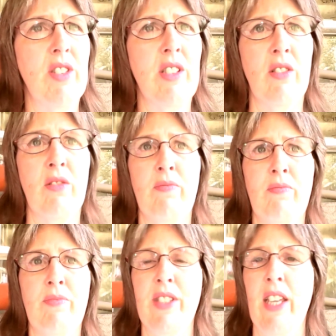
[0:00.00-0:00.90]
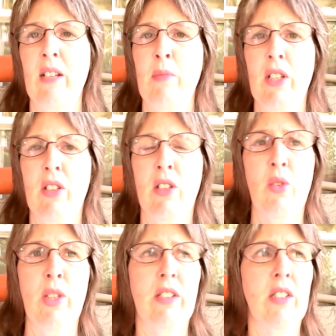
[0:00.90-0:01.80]
It's still sad about
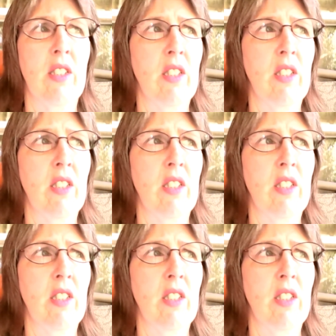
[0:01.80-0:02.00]
Chloe.